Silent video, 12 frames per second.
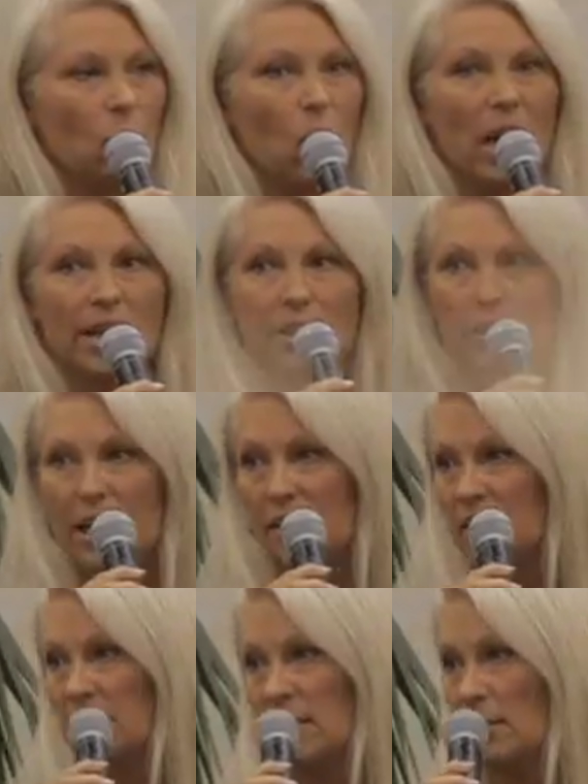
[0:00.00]
why you're
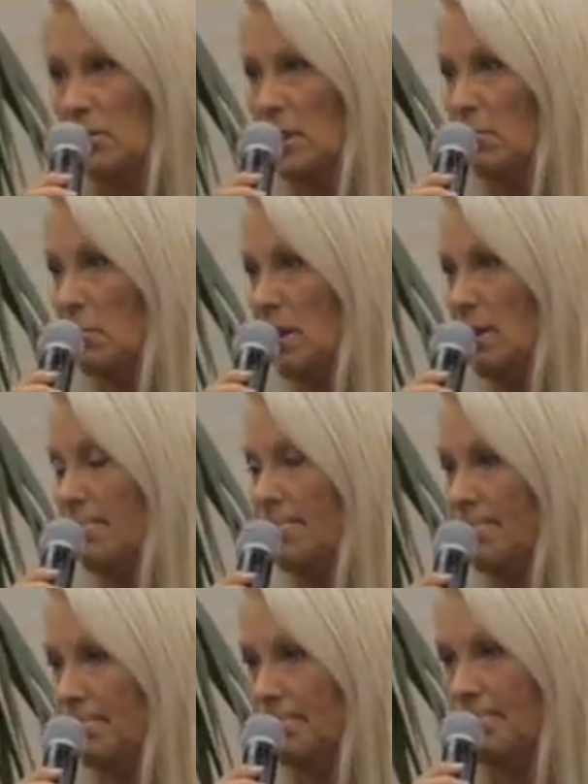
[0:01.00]
having symptoms.
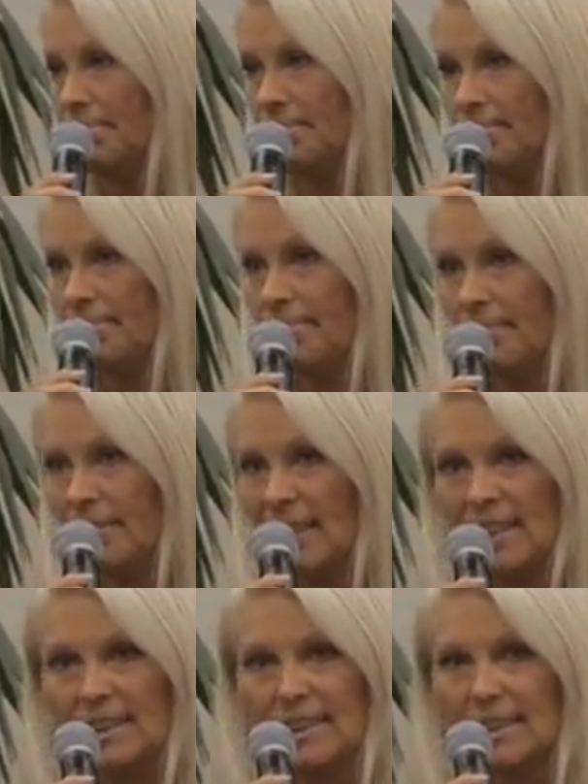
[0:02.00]

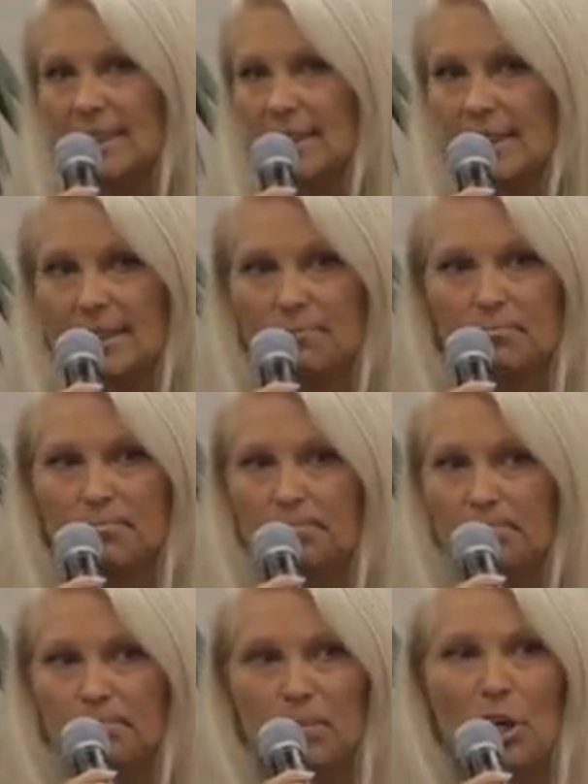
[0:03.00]
It's
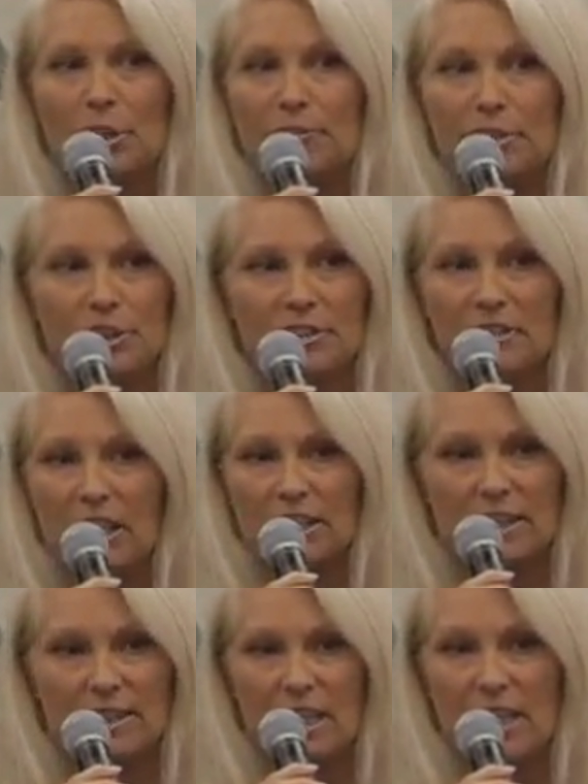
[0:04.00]
part of your divine
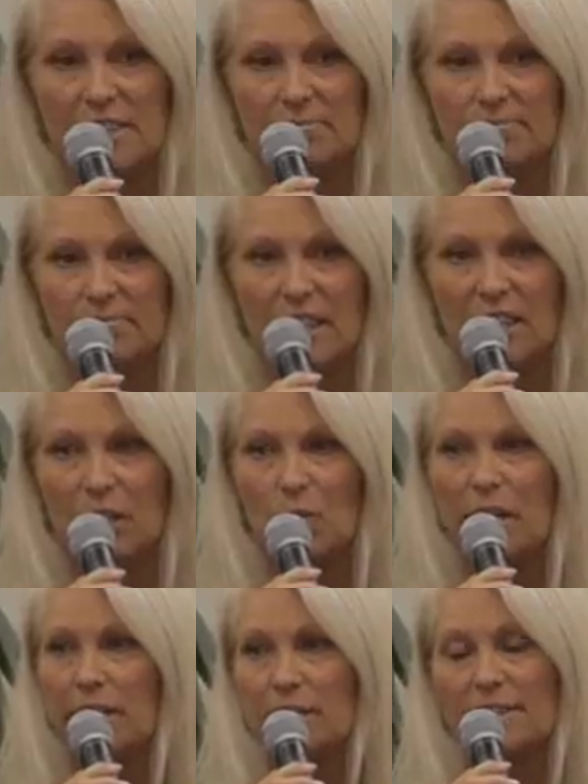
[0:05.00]
design, and I
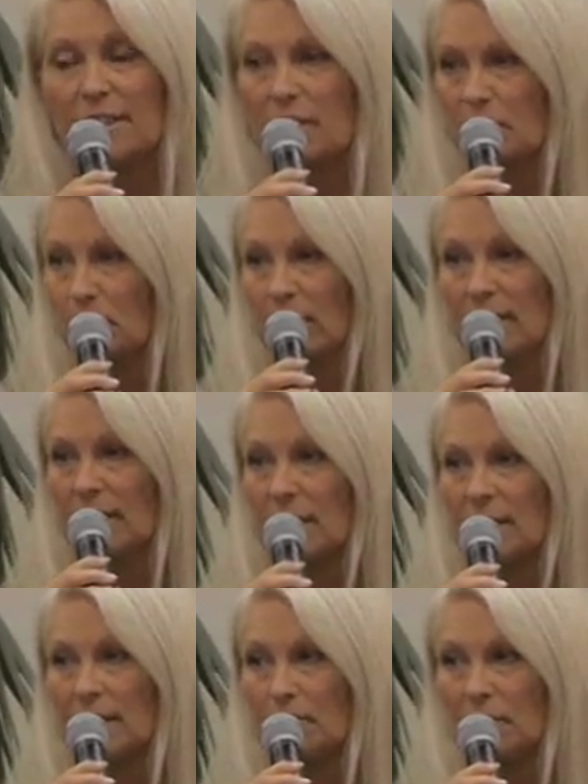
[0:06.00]
want you to start embracing the
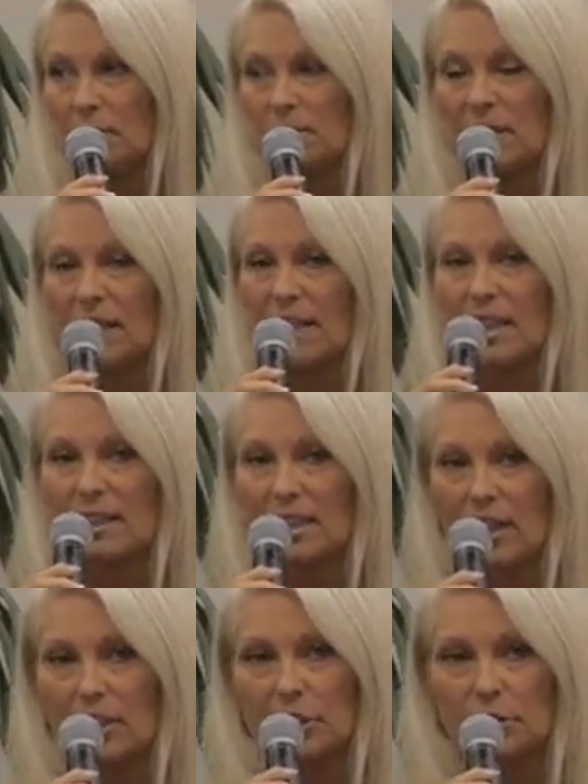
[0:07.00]
symptoms. I can't
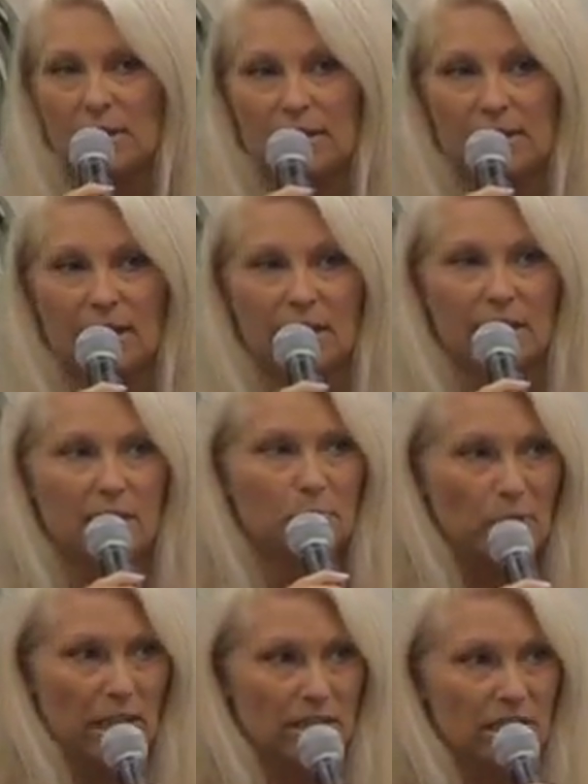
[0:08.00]
tell you as a
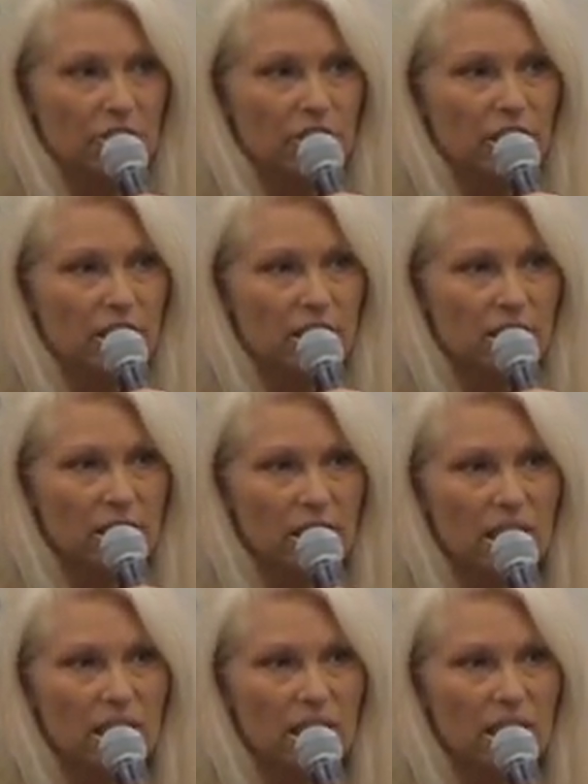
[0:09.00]
practitioner